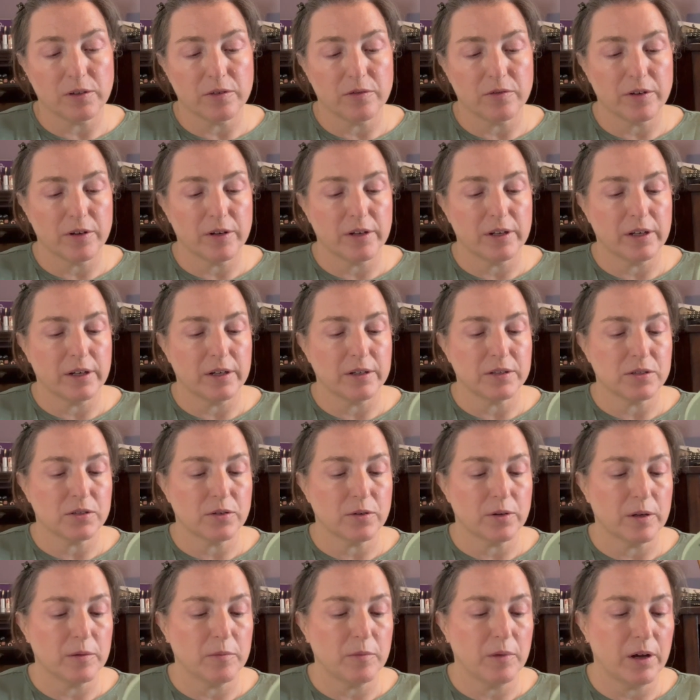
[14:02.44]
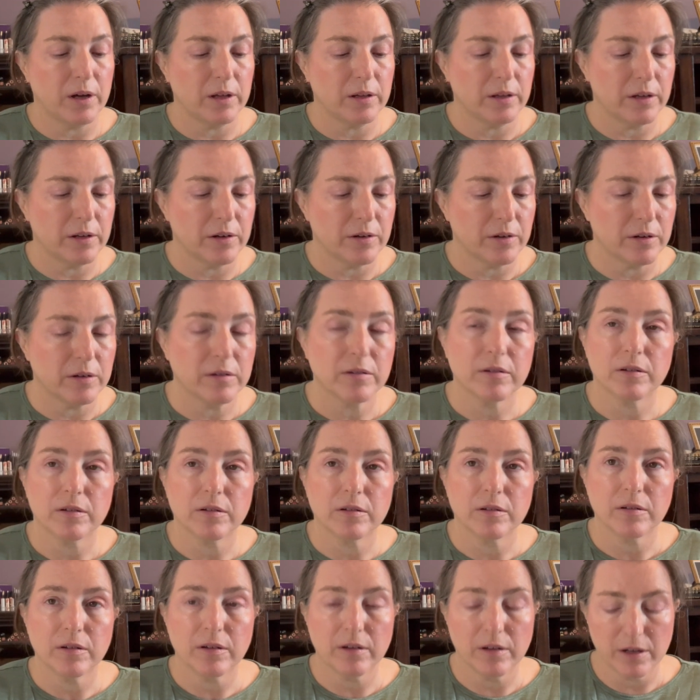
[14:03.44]
a very nice cream highlighter.
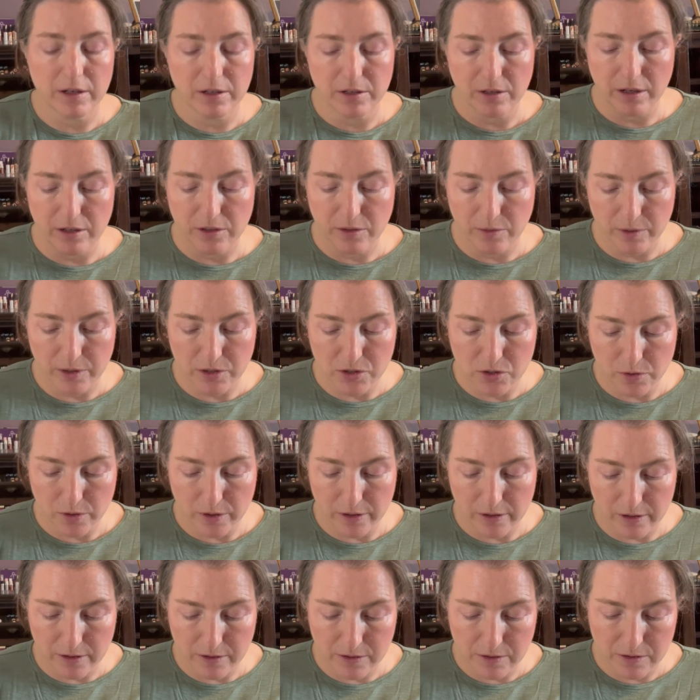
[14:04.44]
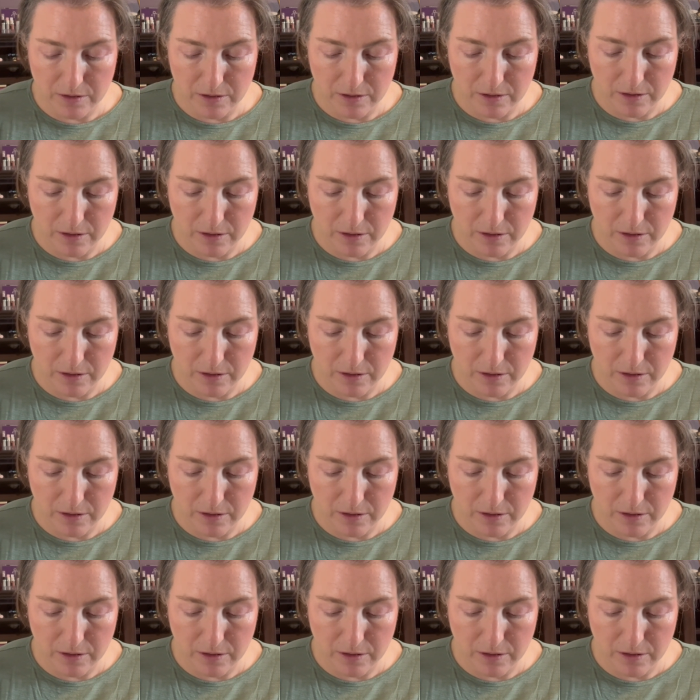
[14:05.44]
I do enjoy this.